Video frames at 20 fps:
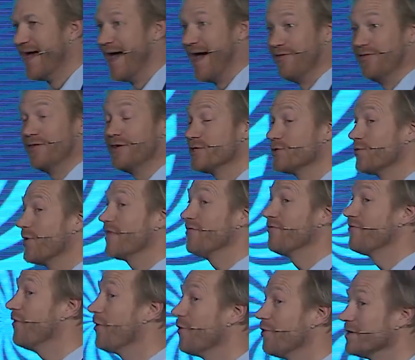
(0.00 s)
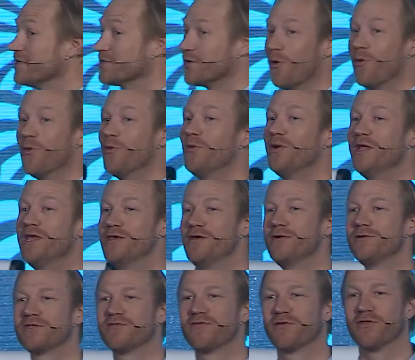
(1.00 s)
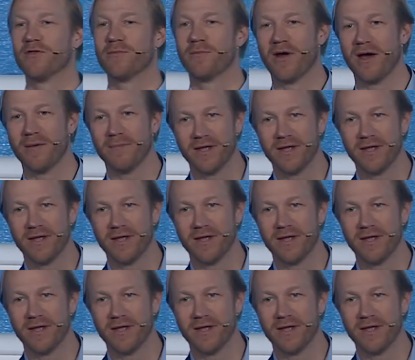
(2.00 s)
And this red phone is only used for the Prime